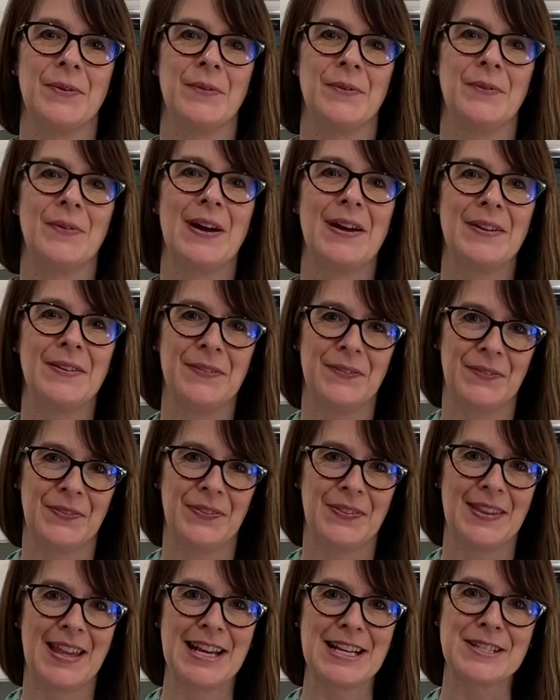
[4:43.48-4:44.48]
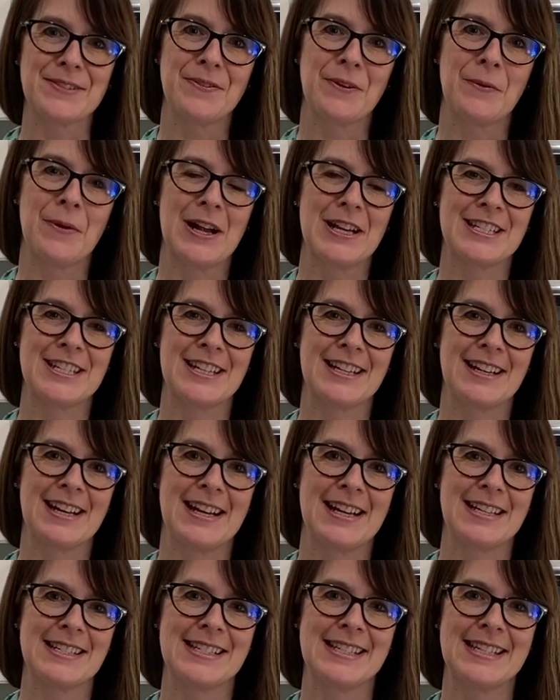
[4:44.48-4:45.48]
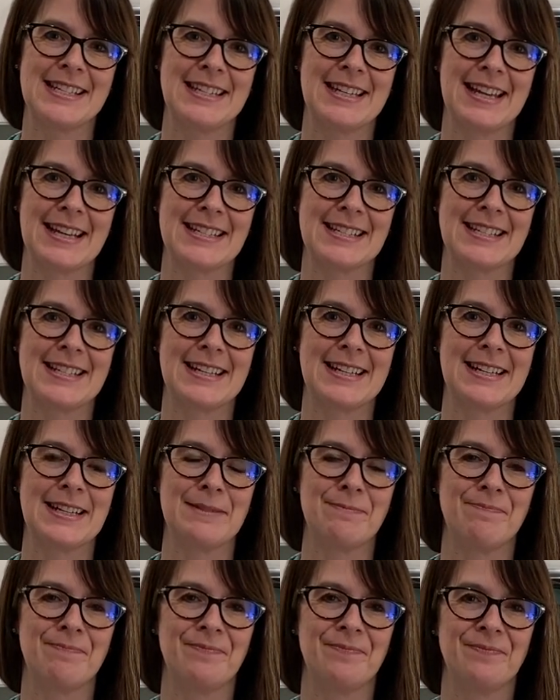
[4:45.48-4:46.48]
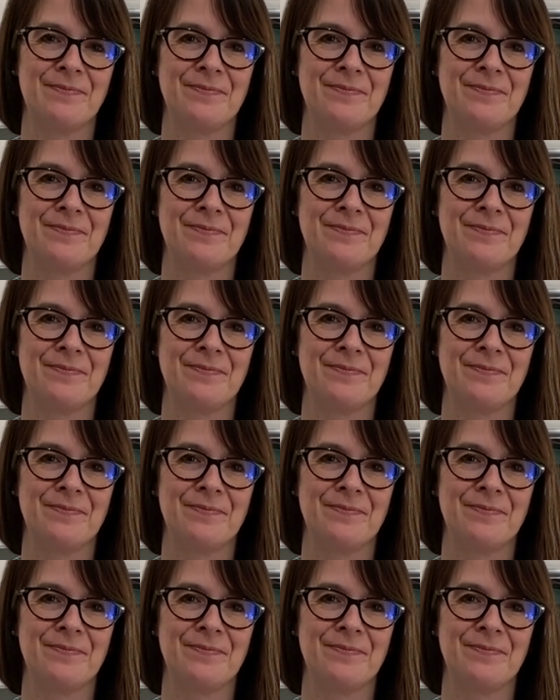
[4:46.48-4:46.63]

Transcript: Well, thanks for watching, guys. See you next time.